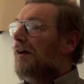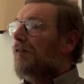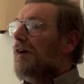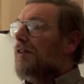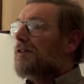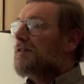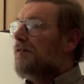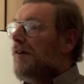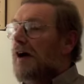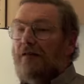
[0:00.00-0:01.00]
of the
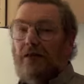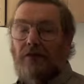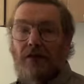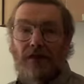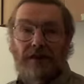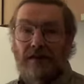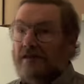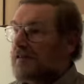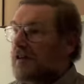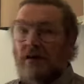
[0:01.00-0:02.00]
survival of the
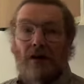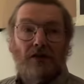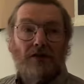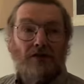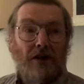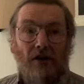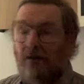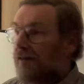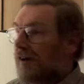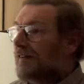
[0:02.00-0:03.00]
fittest and the struggle
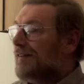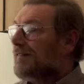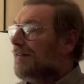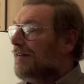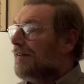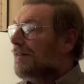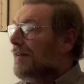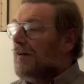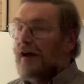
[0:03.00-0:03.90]
for existence.